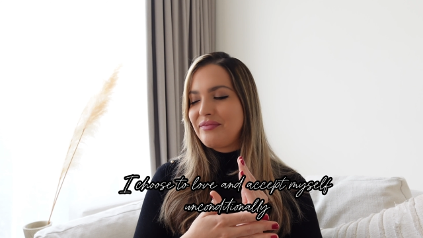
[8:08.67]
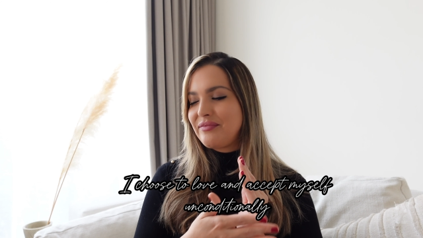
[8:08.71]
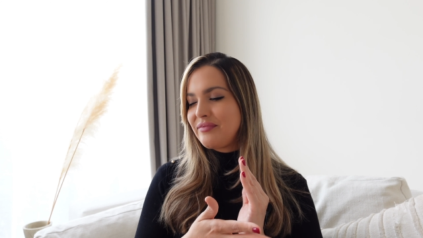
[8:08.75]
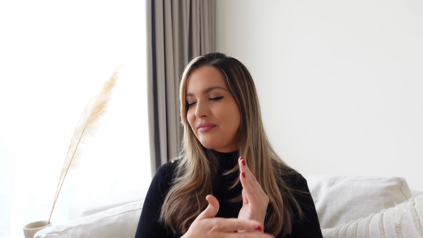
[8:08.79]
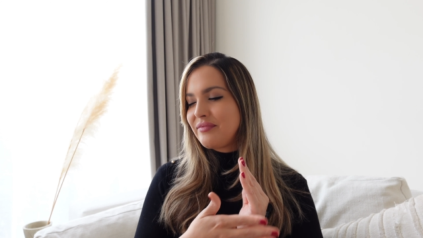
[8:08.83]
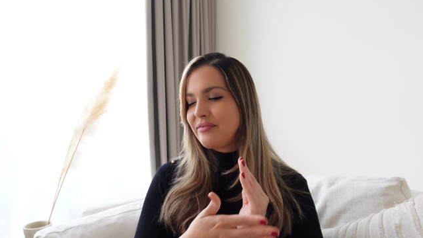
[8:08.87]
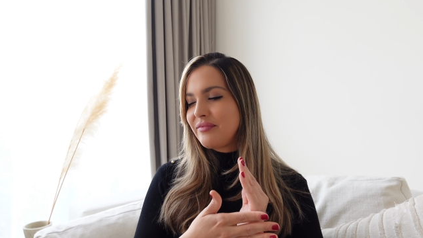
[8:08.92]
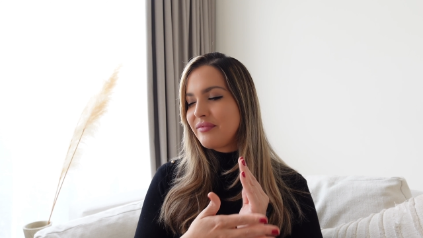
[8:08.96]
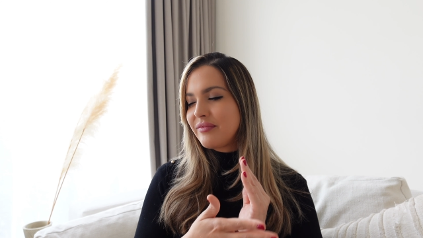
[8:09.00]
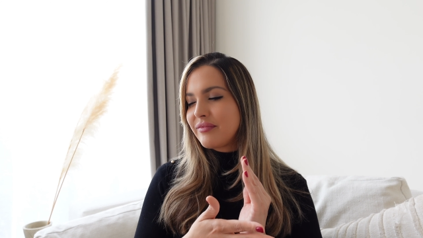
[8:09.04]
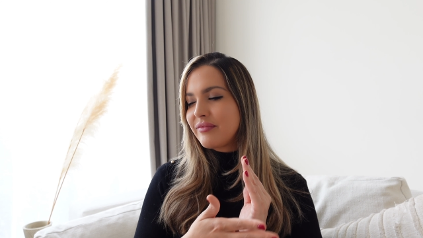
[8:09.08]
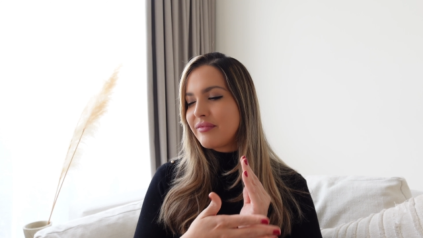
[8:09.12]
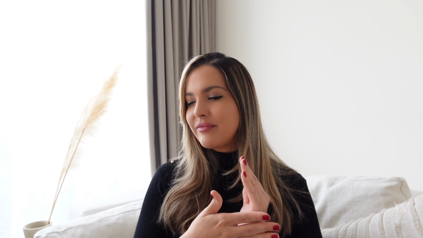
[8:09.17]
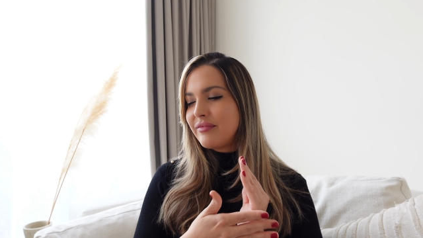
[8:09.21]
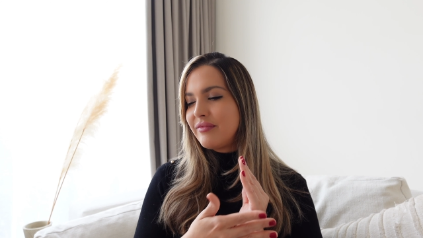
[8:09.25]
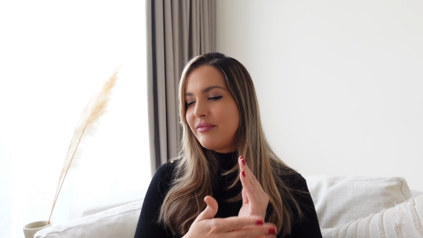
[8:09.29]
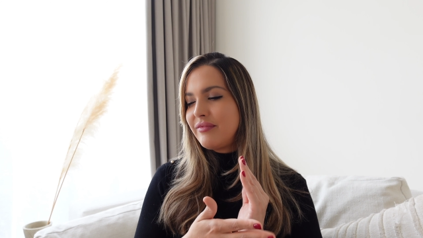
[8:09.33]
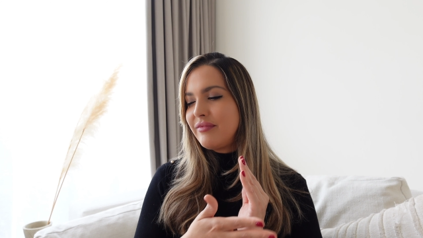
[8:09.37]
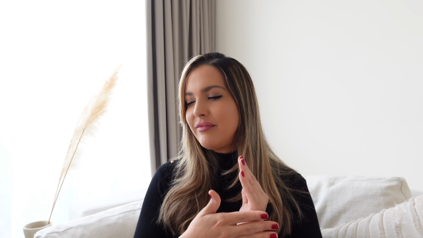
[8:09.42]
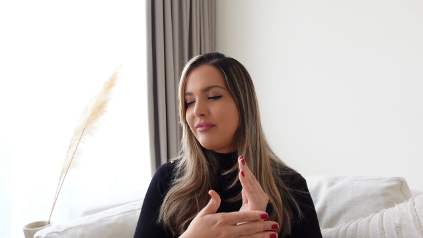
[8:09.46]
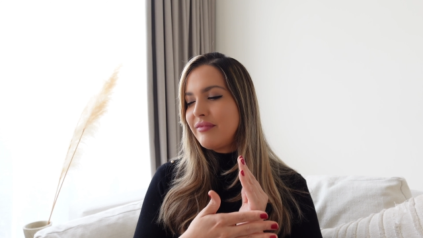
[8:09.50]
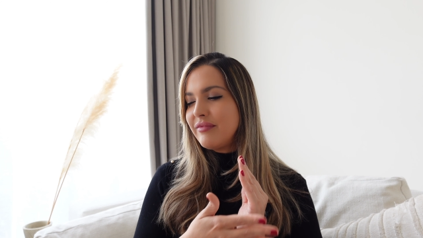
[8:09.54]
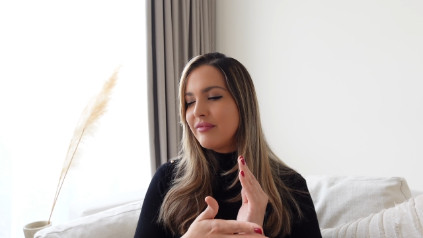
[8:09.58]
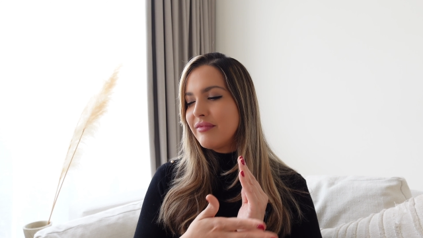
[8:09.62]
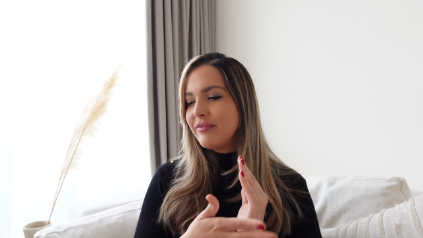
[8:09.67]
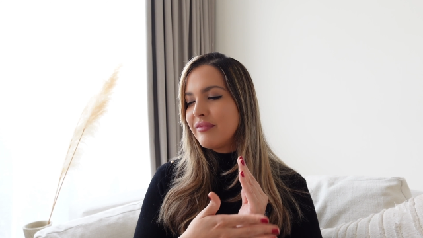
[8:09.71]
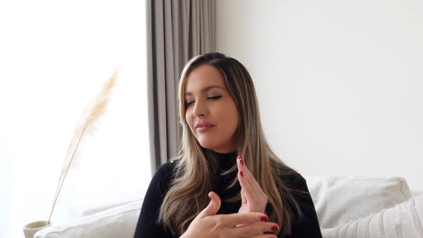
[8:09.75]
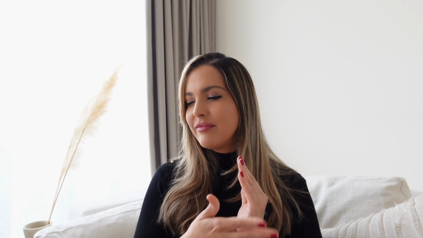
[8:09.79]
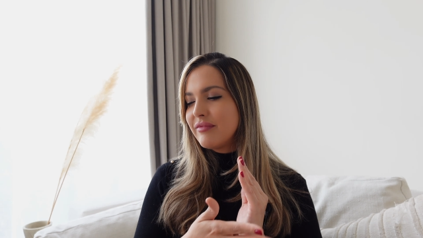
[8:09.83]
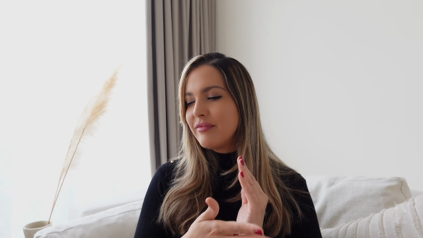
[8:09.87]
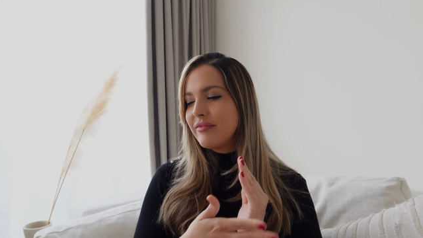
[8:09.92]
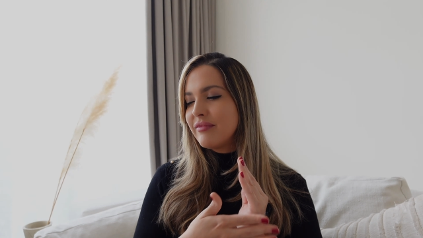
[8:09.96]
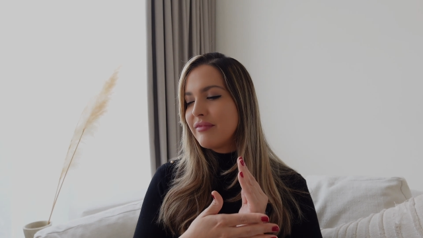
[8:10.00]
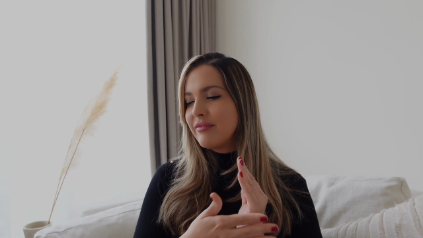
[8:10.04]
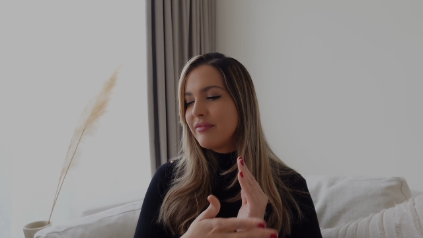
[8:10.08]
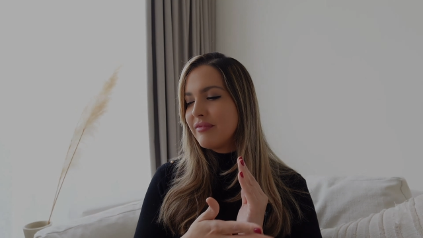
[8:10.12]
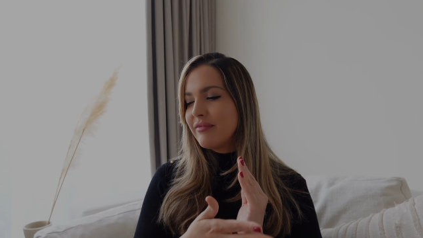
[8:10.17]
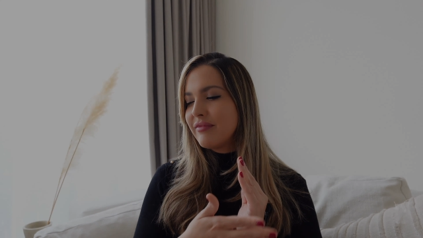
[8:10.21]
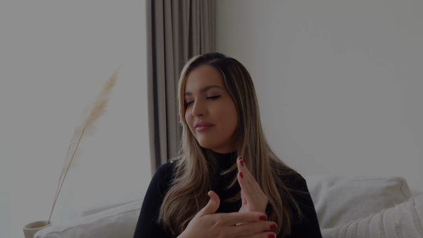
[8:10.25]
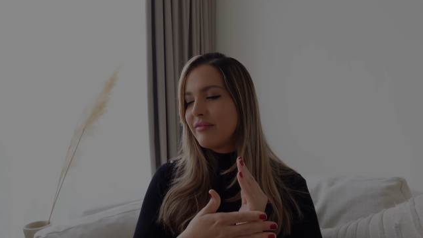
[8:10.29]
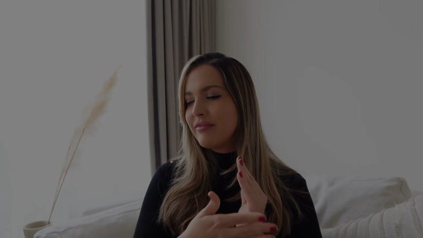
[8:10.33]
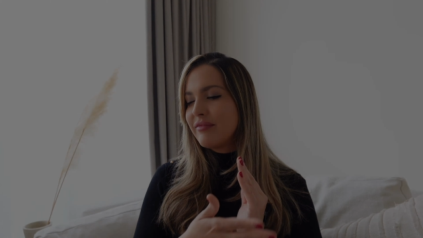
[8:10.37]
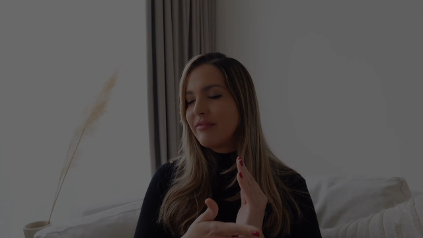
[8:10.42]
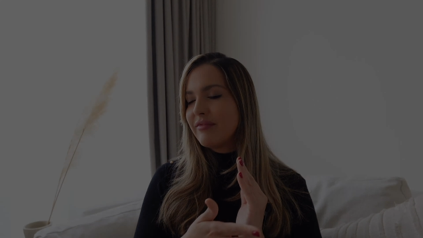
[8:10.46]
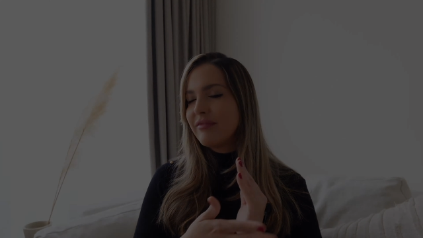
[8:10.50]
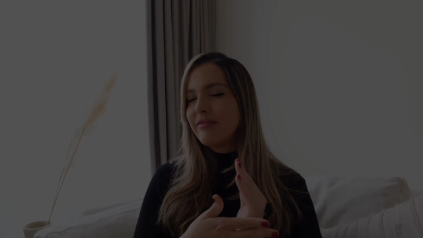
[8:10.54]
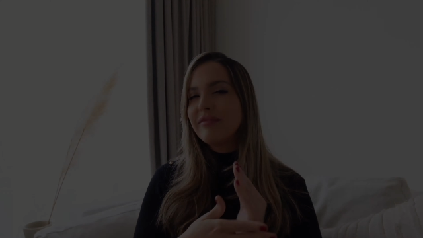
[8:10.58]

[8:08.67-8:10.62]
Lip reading: (silence)